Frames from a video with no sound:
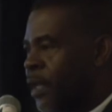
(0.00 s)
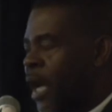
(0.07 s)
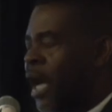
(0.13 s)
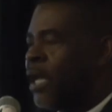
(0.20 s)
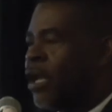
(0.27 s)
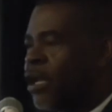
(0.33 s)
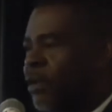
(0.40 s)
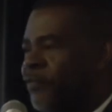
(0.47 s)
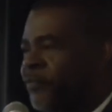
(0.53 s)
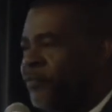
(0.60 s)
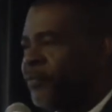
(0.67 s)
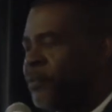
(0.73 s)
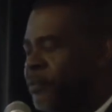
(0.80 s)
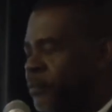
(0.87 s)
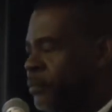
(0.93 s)
A lot
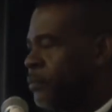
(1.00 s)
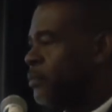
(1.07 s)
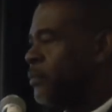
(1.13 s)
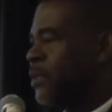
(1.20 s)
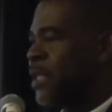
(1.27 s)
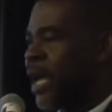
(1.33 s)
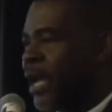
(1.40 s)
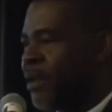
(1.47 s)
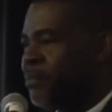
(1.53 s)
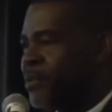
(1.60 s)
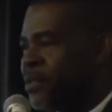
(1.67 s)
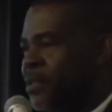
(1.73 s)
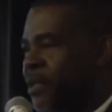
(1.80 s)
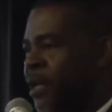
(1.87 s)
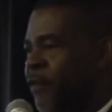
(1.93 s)
of
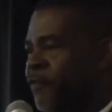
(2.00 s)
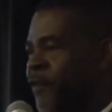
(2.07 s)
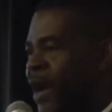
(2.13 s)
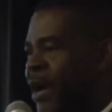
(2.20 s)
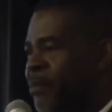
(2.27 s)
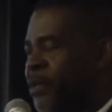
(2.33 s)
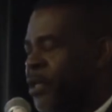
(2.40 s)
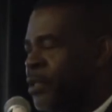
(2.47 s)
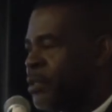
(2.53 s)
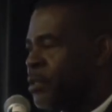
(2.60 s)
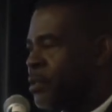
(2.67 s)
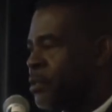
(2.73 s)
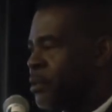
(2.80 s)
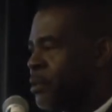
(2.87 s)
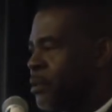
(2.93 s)
times,
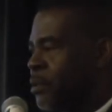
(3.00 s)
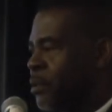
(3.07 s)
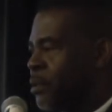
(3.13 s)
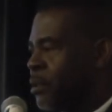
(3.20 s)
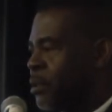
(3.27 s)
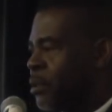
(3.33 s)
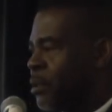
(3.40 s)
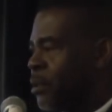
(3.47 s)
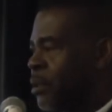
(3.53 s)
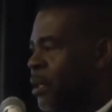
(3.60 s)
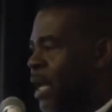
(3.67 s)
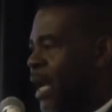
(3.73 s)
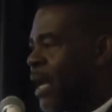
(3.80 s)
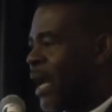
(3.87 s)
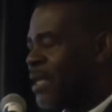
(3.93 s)
farmers
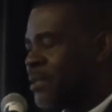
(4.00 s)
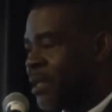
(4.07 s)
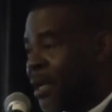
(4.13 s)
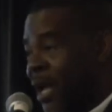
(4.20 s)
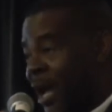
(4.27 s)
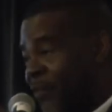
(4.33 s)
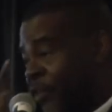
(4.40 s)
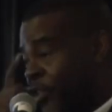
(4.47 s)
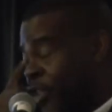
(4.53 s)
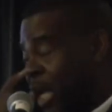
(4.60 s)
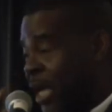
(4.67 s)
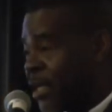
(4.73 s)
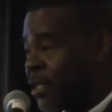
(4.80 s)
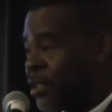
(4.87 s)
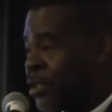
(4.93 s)
have a
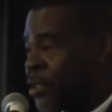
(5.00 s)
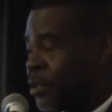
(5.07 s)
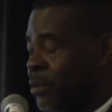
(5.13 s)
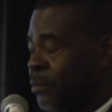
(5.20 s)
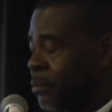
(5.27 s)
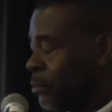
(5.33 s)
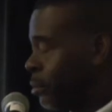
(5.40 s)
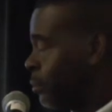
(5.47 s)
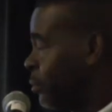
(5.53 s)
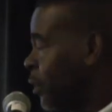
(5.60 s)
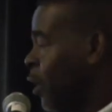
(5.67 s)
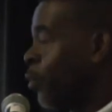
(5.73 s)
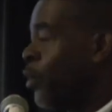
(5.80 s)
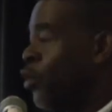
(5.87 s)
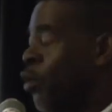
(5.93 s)

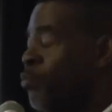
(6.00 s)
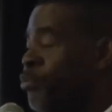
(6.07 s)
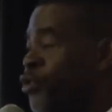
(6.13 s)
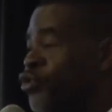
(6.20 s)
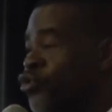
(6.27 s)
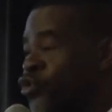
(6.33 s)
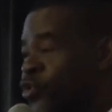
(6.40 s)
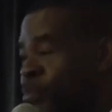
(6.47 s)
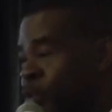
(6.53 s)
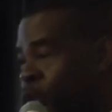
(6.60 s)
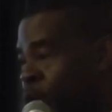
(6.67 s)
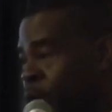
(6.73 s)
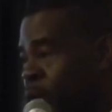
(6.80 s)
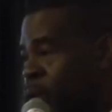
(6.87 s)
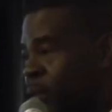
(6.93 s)
challenge. We don't produce
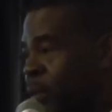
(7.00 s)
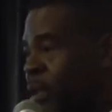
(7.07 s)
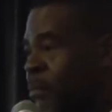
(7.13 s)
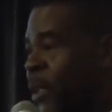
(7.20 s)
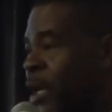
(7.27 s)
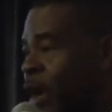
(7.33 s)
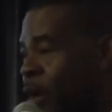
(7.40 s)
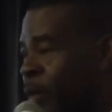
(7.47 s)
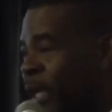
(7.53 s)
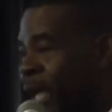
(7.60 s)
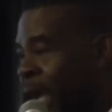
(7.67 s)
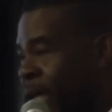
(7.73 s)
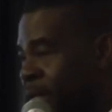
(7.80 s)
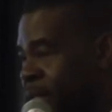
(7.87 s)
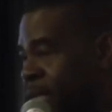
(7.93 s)
more because we
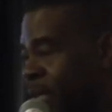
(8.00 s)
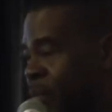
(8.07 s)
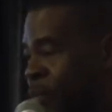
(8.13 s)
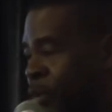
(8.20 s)
can't sell